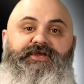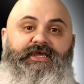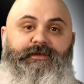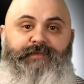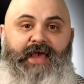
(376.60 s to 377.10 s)

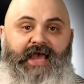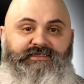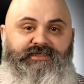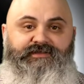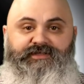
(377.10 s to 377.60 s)

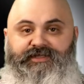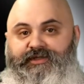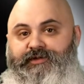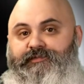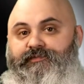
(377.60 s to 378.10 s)
impacted
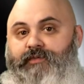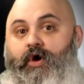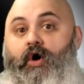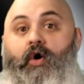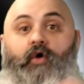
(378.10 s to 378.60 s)
the
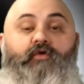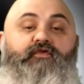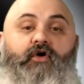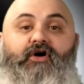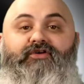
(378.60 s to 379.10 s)

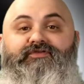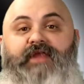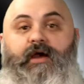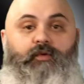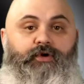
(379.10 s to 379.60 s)
overall network